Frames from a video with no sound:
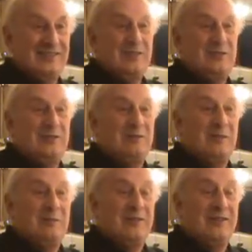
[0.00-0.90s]
used to go
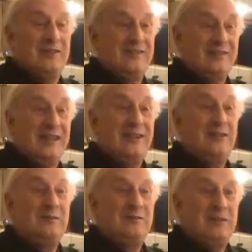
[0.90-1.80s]
up onto the light and hang
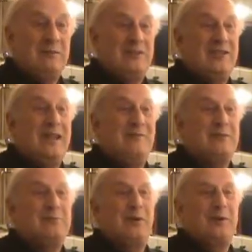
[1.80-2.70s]
on, my
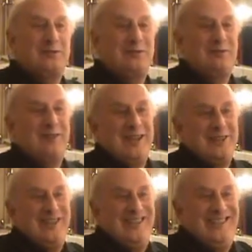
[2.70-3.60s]
sandwich box is flashing.